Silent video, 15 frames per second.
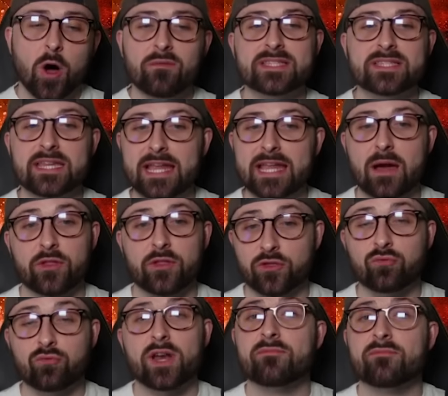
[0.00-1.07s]
obviously now that
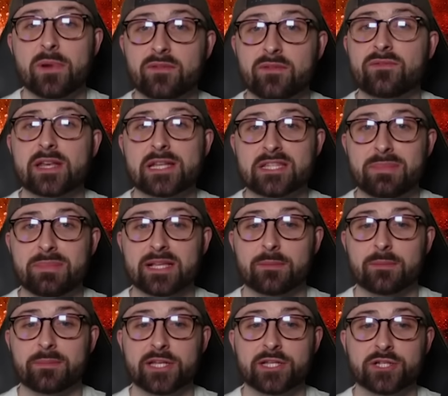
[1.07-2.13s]
three of my defenders have picked
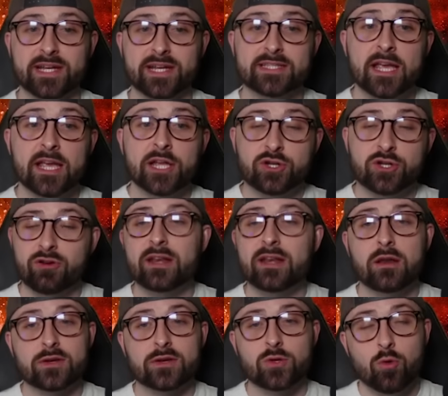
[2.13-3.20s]
up injuries,
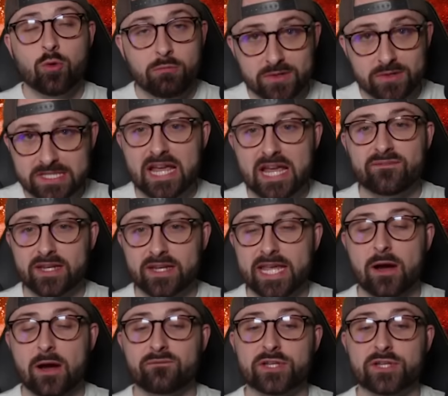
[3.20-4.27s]
Trent looks almost definitely
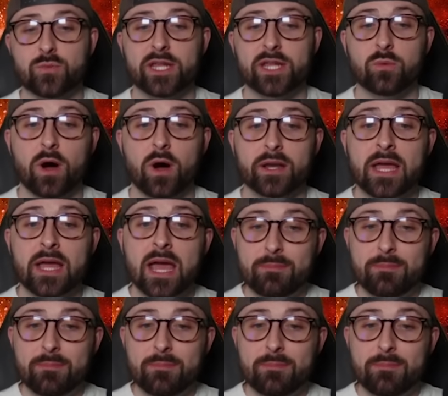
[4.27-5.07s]
out for 21.